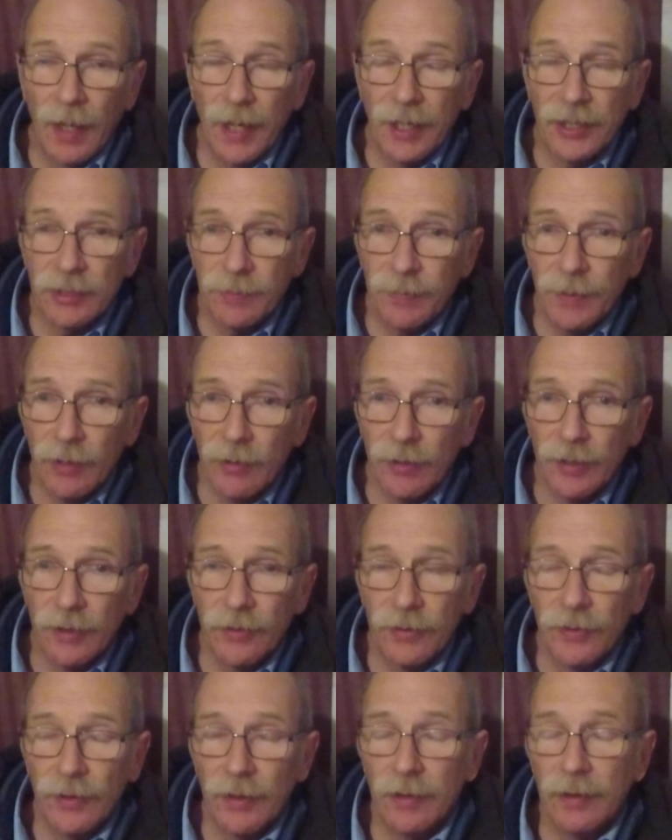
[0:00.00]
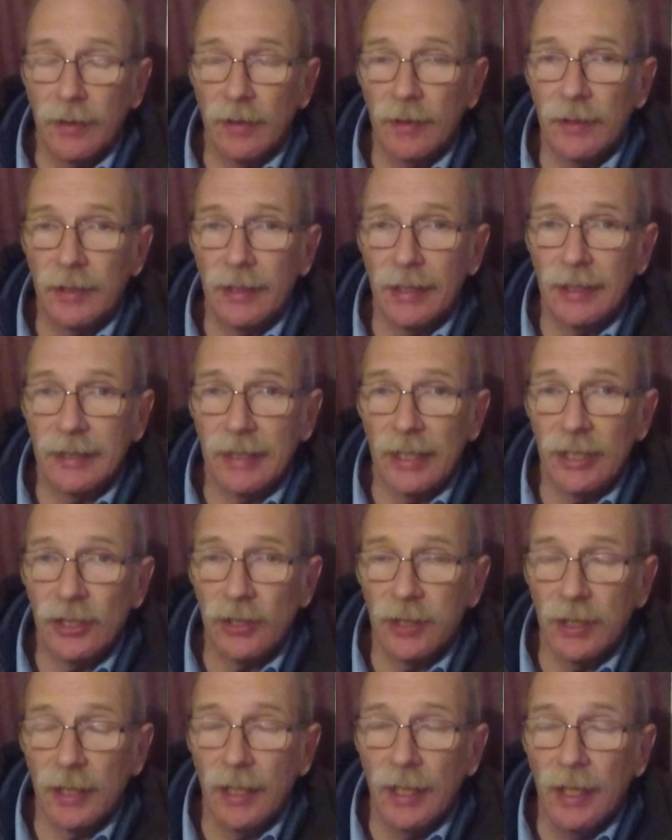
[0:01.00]
experience, that
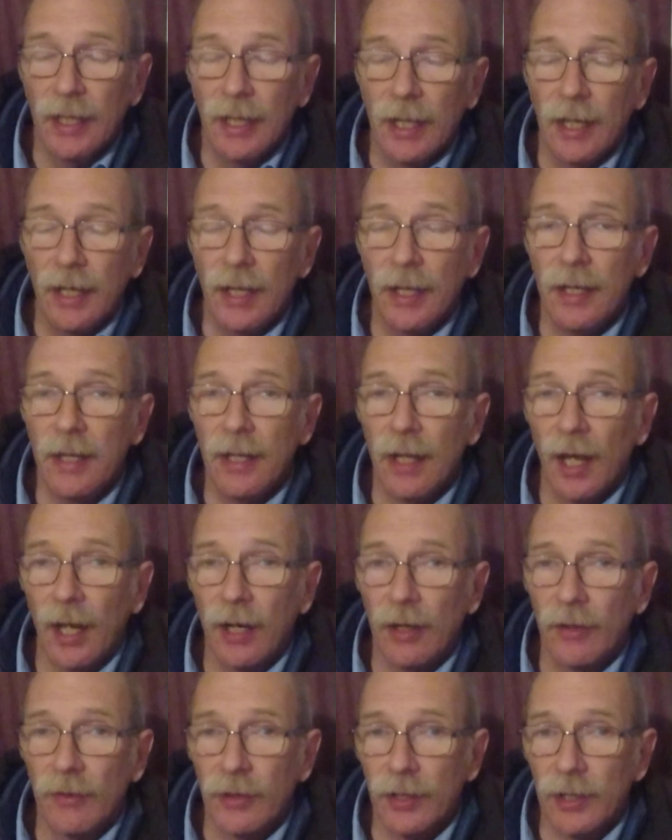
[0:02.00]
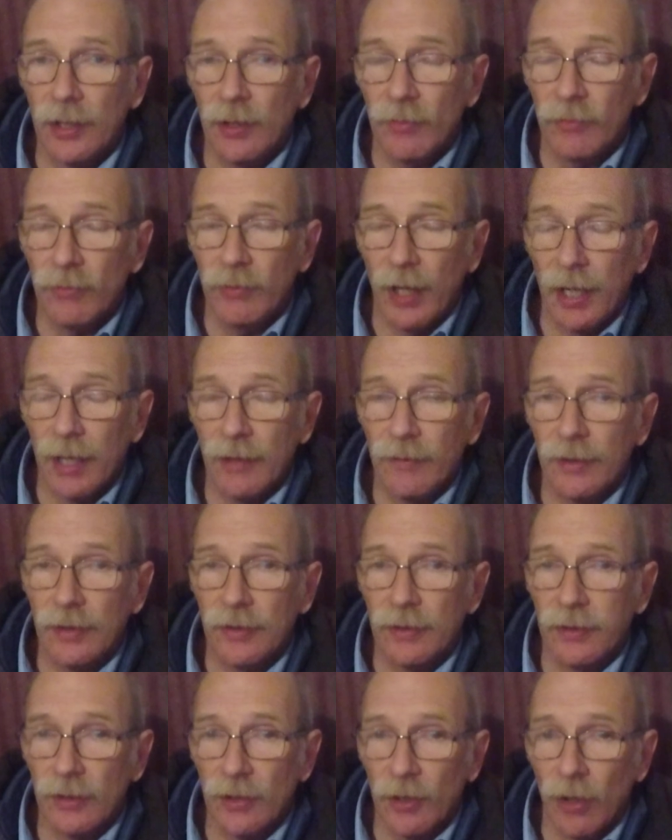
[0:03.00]
essentially none of the
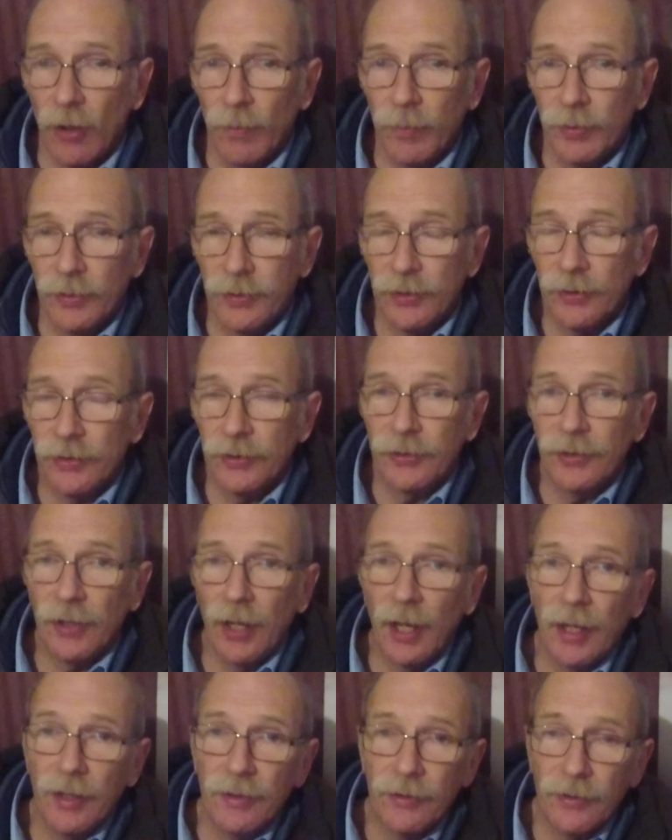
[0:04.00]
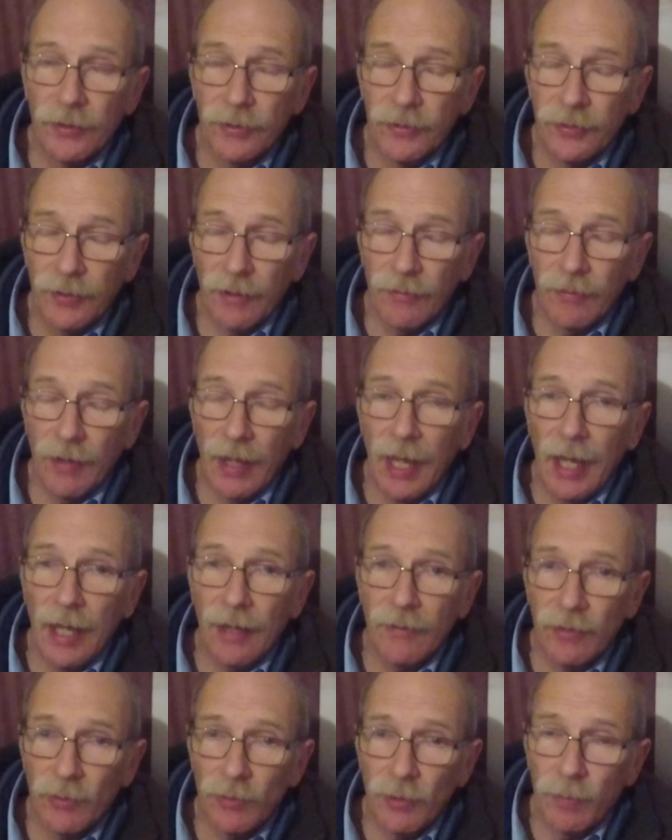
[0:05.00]
relevant, competent scientists have
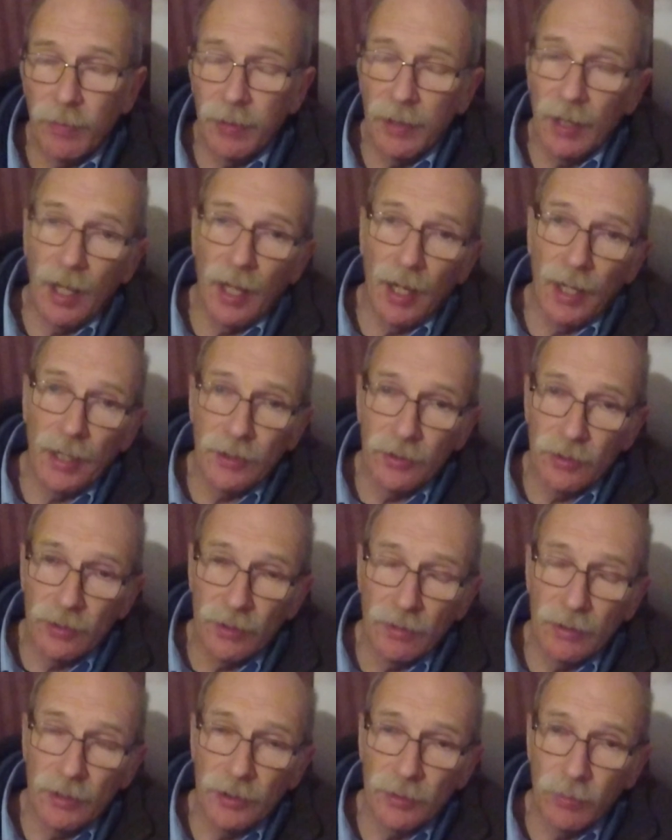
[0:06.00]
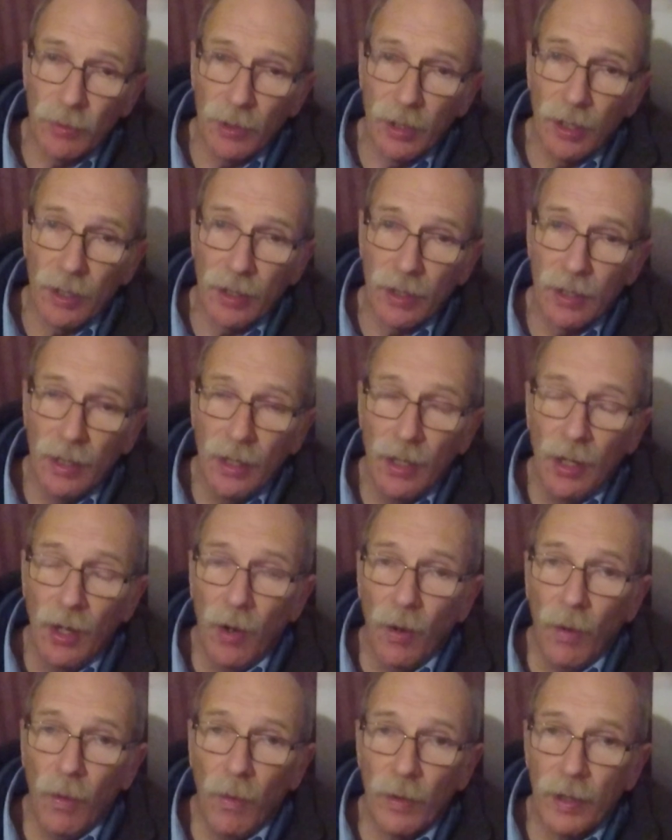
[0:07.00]
ever replied to his work
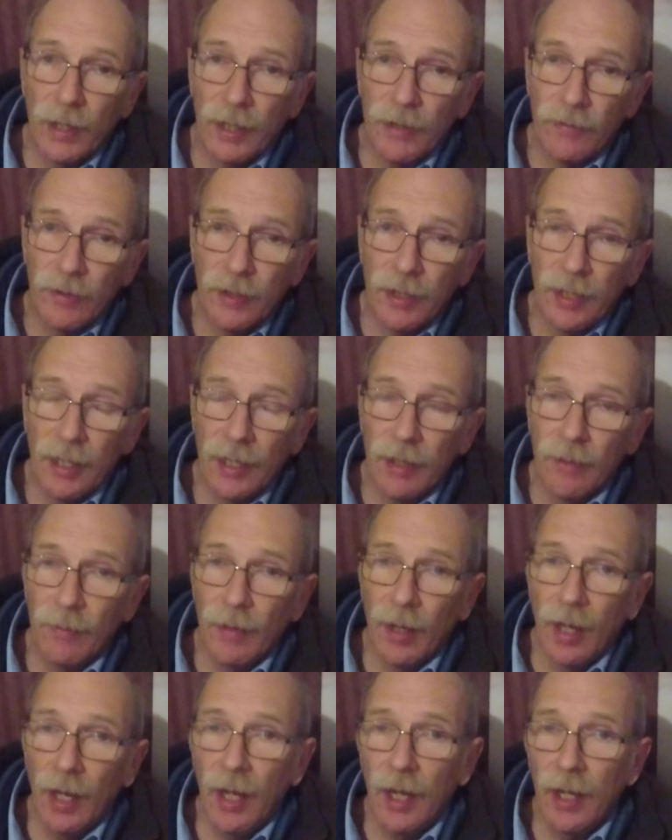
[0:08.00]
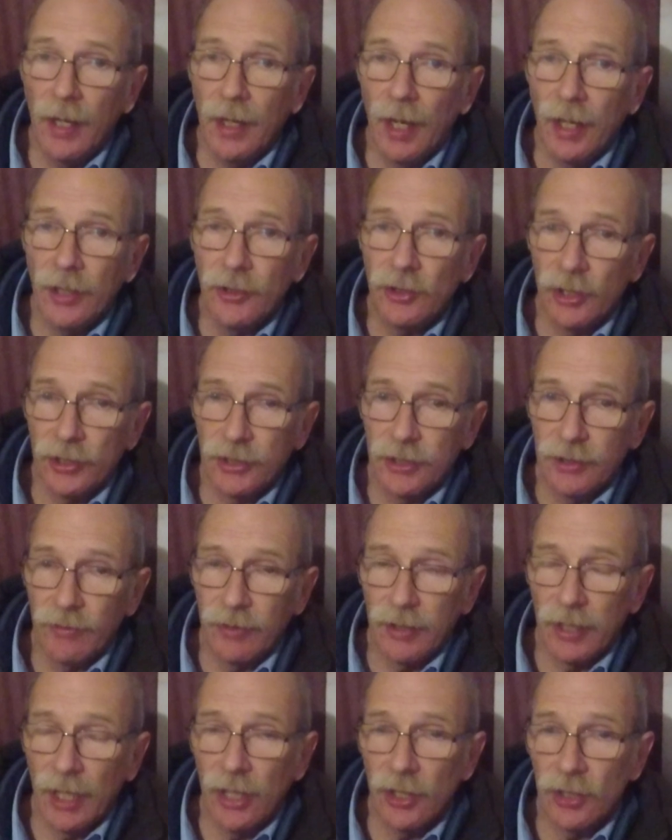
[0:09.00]
or given him a
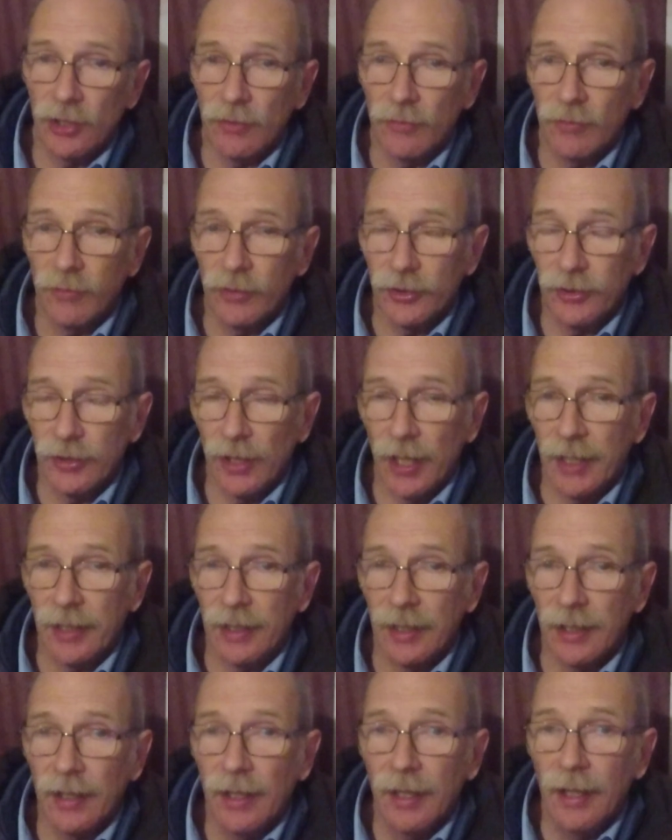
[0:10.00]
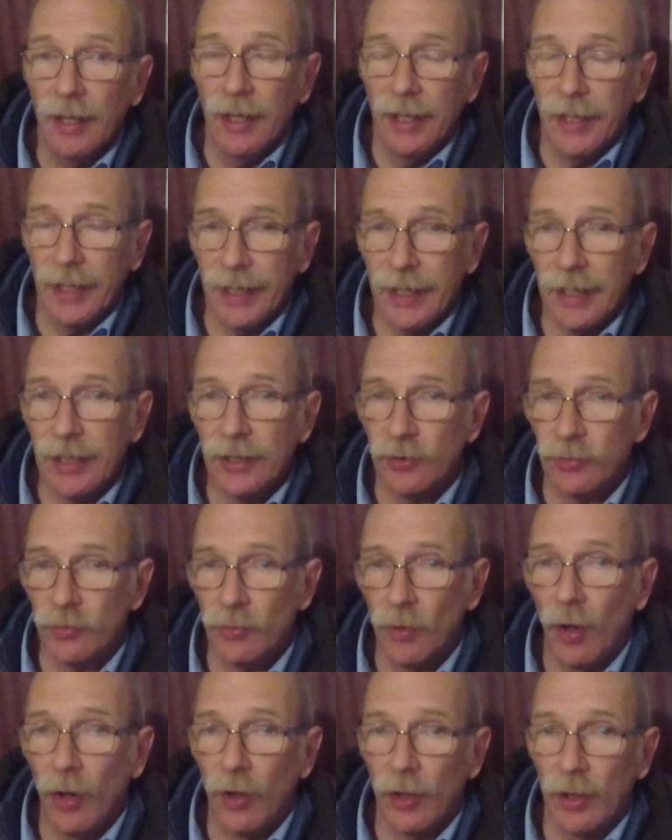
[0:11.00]
justification for saying that he is
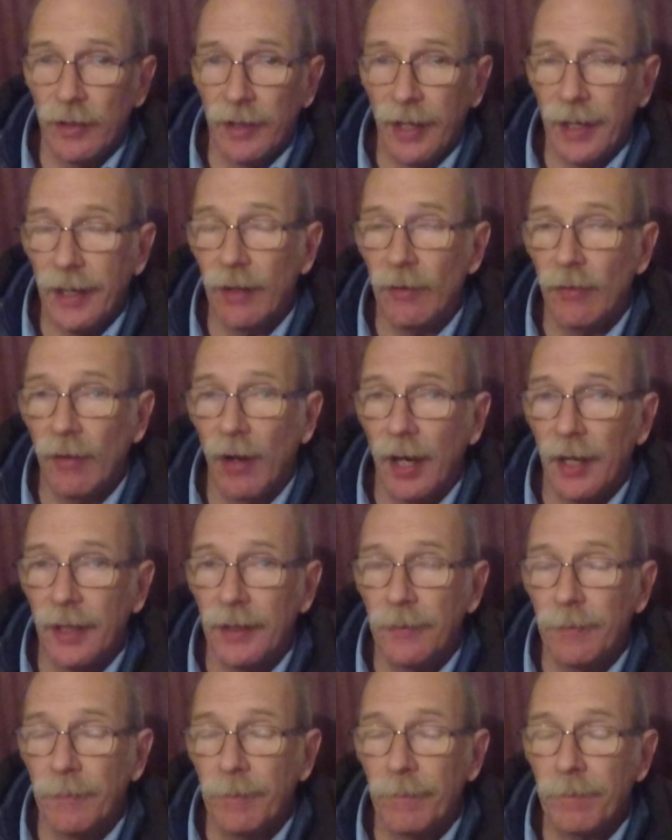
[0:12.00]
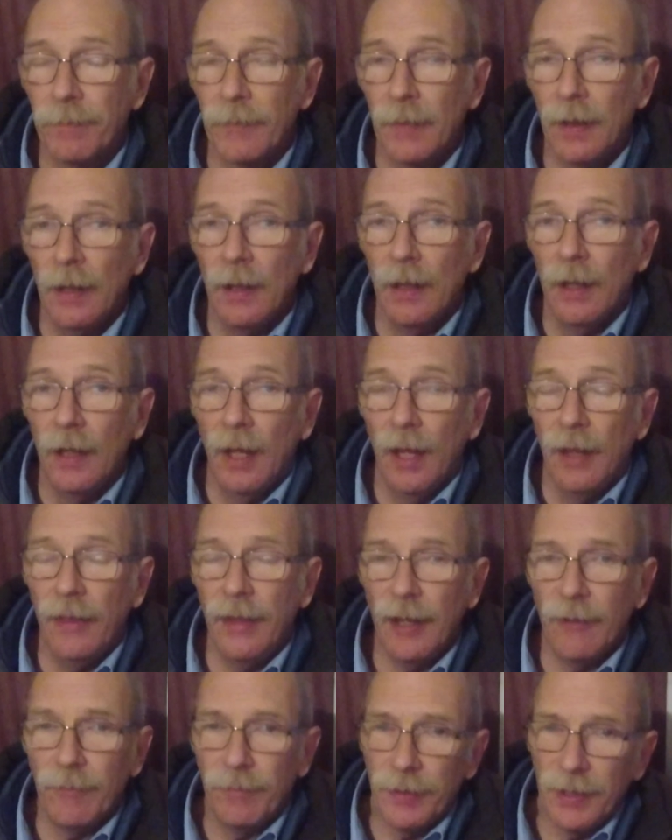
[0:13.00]
wrong and they are right.
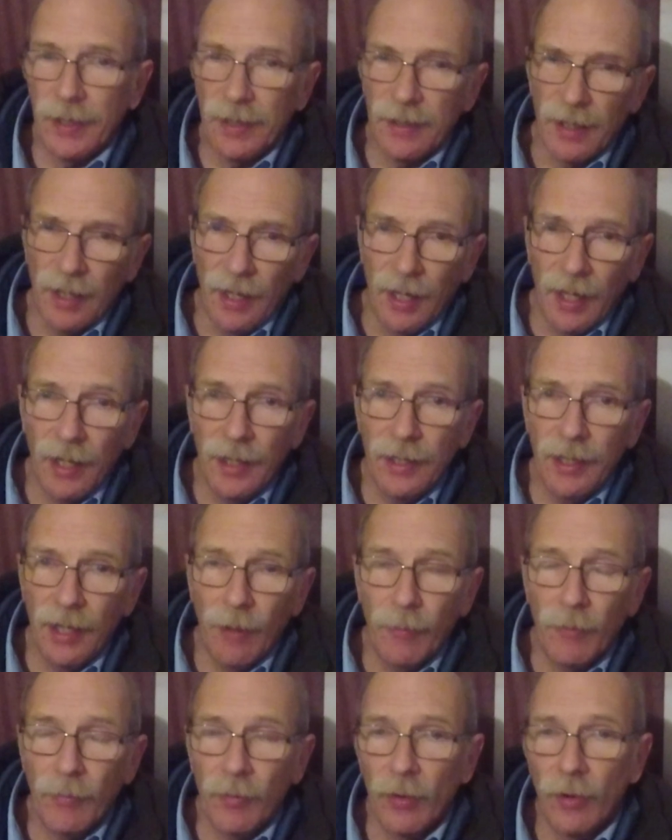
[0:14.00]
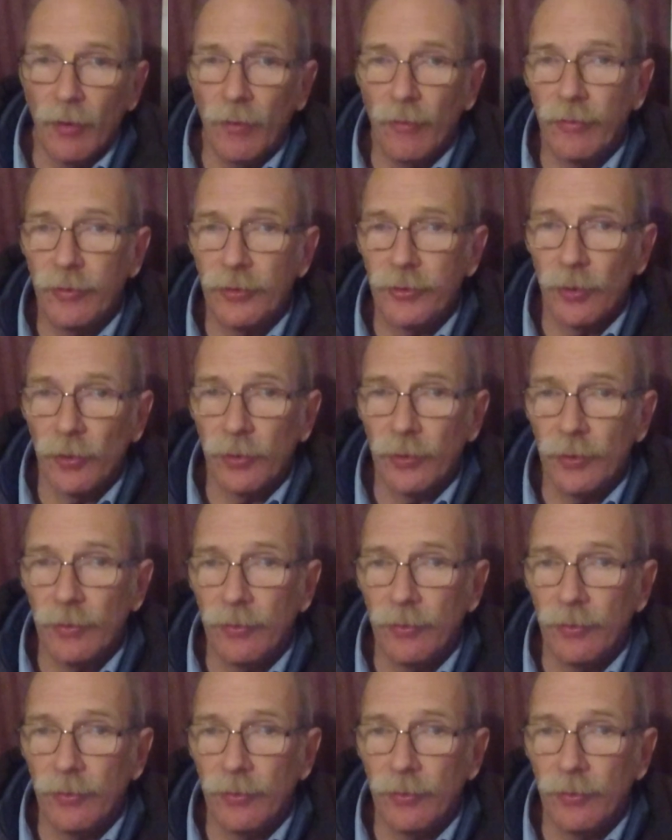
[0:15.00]
There have been a number of sort